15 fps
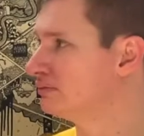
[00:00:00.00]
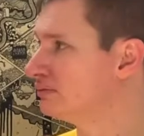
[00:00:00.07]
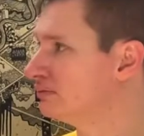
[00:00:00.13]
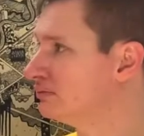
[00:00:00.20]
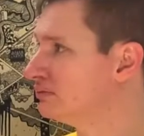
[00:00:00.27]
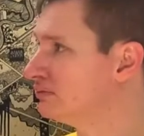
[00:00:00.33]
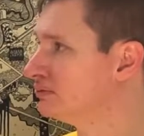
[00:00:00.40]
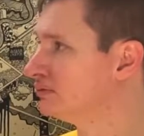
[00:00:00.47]

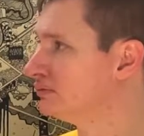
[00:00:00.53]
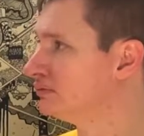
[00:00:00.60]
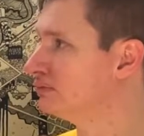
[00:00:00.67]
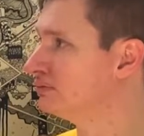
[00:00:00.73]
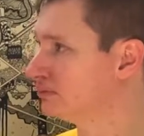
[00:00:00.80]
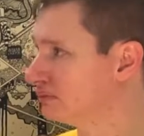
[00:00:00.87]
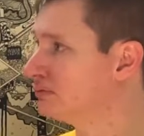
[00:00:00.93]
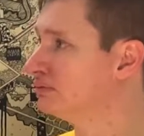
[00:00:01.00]

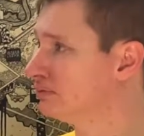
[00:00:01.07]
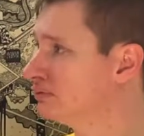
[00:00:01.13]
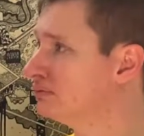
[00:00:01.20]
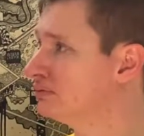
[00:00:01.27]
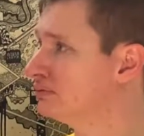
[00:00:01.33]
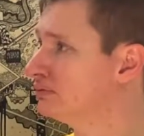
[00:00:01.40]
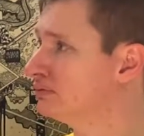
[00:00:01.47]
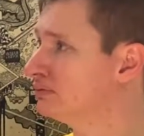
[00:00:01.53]

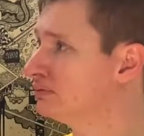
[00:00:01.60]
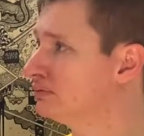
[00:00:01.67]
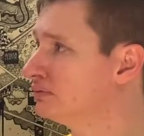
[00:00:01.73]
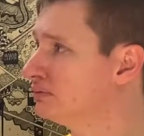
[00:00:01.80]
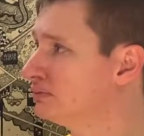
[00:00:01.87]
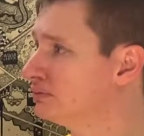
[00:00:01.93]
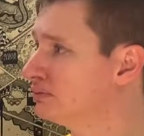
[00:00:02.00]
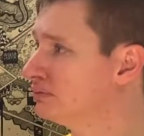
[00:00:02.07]

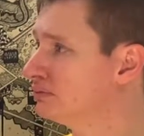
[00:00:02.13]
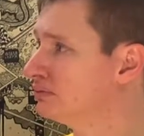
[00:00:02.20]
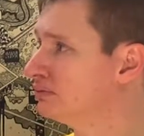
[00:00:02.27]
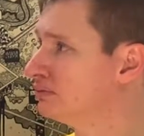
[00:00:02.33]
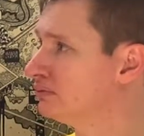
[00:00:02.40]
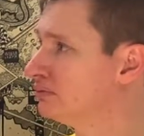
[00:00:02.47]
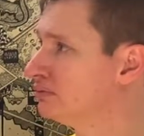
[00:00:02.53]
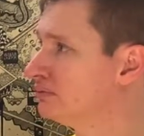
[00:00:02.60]

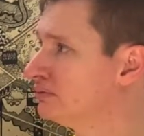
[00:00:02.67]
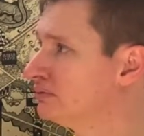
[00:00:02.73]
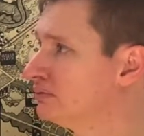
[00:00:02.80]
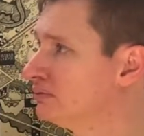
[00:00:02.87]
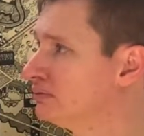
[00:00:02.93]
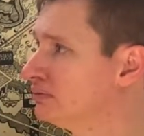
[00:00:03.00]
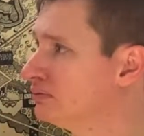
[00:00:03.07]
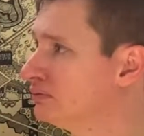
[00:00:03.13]

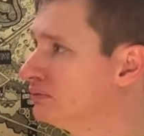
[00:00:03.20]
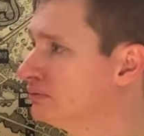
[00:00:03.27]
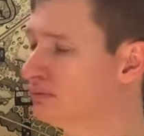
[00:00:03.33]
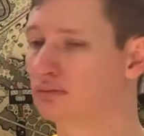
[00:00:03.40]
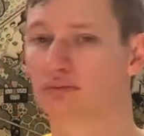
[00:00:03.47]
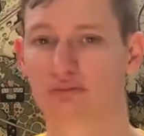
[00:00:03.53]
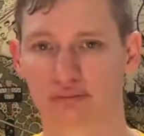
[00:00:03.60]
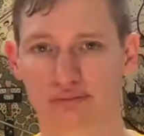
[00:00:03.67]

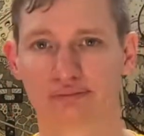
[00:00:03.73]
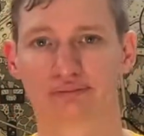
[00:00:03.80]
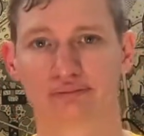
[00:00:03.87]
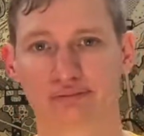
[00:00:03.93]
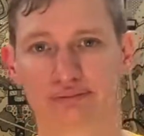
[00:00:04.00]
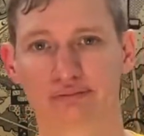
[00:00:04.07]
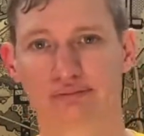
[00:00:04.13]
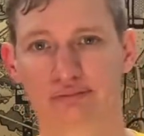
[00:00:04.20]

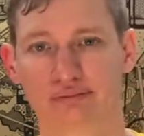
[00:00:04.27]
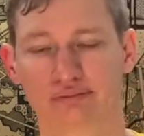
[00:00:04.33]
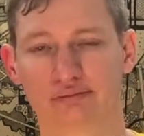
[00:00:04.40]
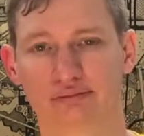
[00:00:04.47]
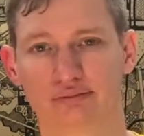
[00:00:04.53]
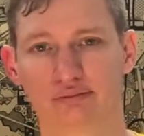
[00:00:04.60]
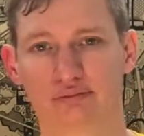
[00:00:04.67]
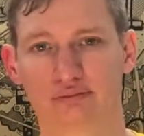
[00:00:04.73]

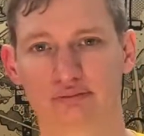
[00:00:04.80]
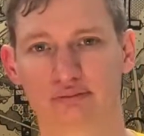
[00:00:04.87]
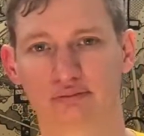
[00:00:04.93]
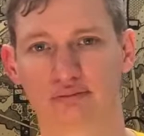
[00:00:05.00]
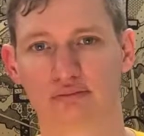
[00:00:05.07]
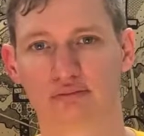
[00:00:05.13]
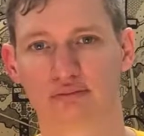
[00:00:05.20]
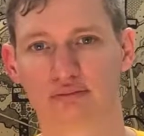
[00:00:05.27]

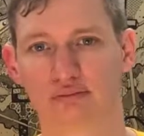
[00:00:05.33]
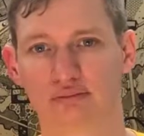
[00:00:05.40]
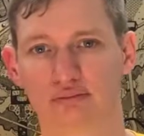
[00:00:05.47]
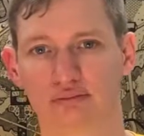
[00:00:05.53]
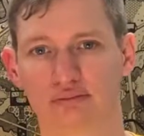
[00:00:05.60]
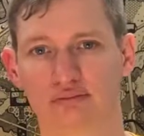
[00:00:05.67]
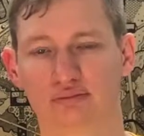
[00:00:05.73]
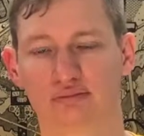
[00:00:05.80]

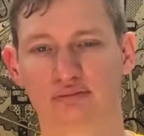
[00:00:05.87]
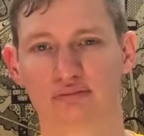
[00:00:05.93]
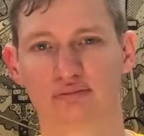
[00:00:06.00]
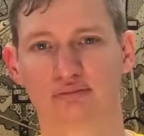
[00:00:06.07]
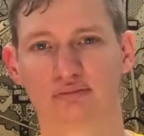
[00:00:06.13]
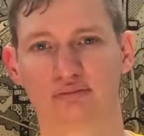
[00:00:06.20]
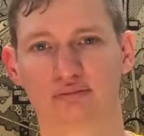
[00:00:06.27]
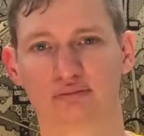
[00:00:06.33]

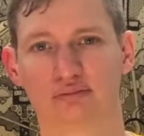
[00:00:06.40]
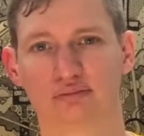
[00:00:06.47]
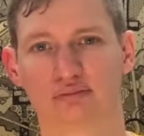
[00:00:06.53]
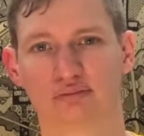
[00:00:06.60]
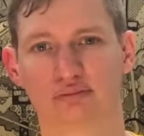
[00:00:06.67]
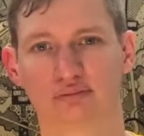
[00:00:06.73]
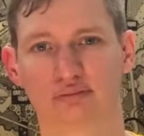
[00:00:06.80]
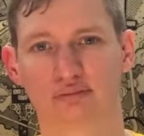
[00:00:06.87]

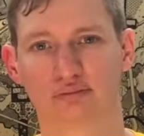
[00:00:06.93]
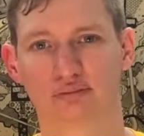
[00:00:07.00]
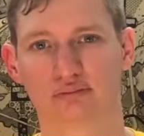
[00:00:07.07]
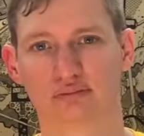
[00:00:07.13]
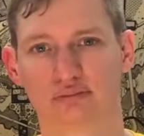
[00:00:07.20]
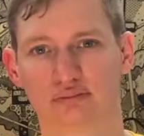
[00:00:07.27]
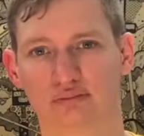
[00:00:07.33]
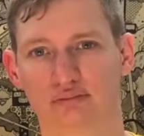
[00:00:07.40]

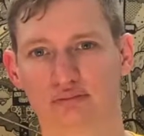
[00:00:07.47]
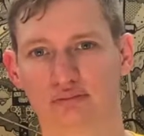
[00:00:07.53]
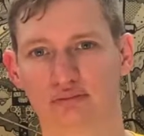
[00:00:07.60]
(not speaking)